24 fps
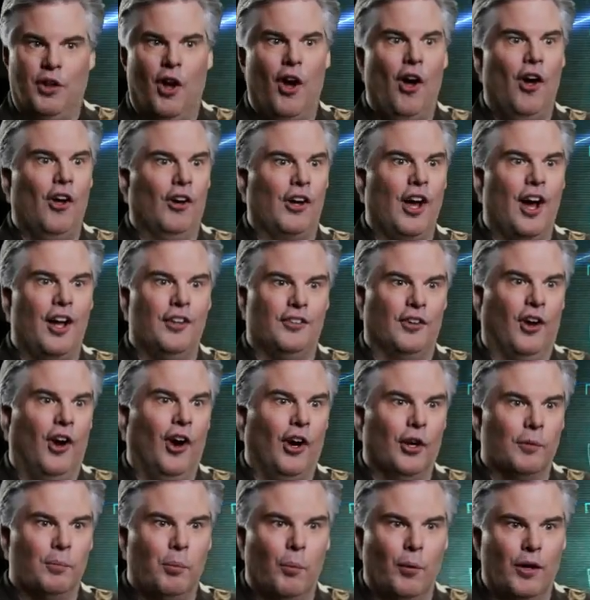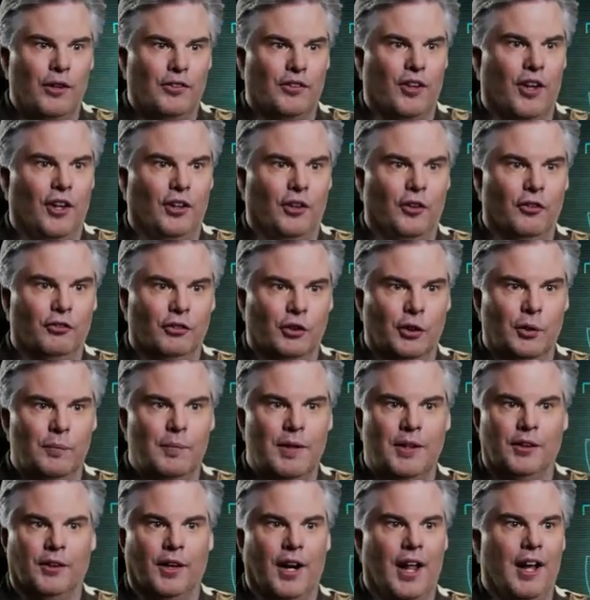with all kinds of hard points all over
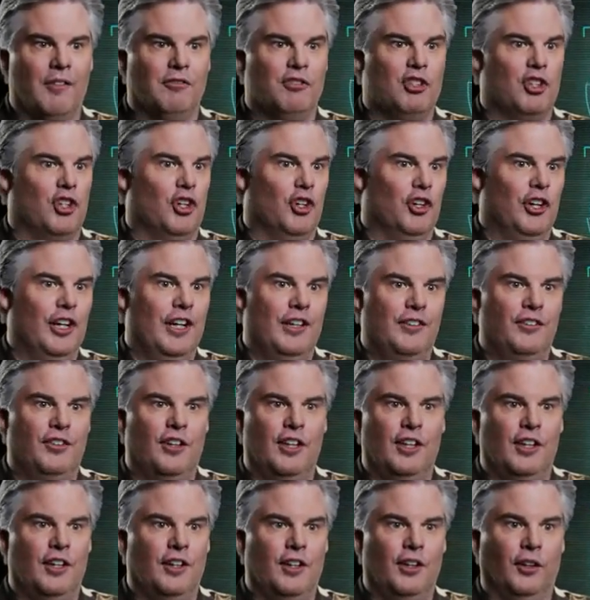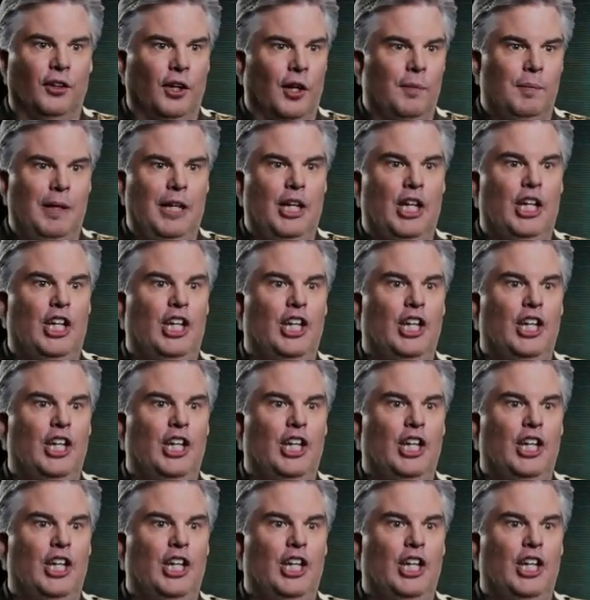them, and they're going to have turrets, and they're going to be